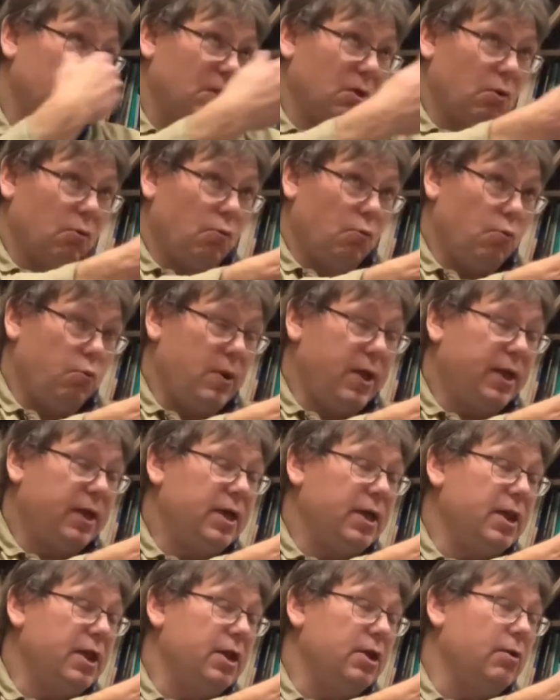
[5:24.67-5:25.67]
We
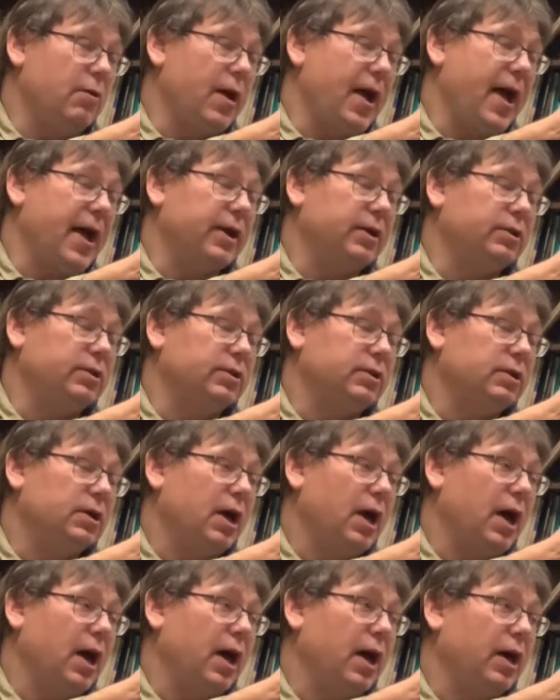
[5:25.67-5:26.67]
can interact
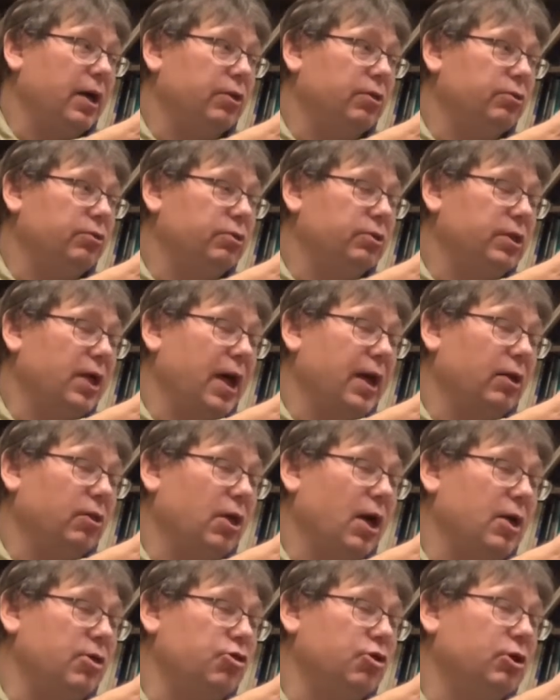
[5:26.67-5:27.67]

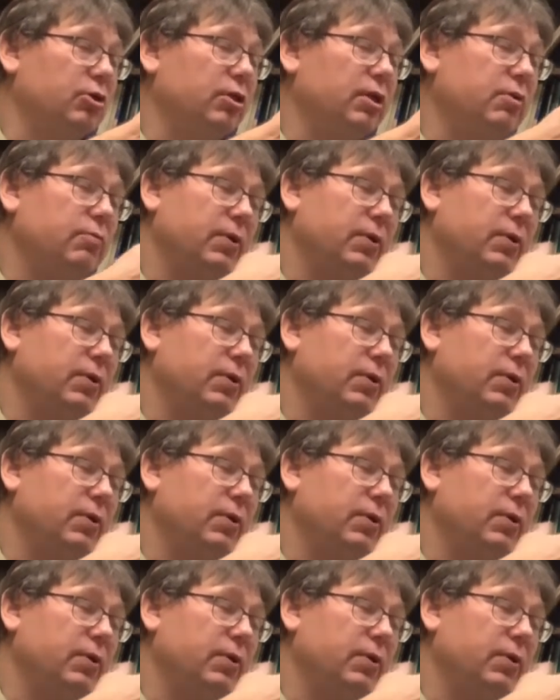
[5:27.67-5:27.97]
dialogically.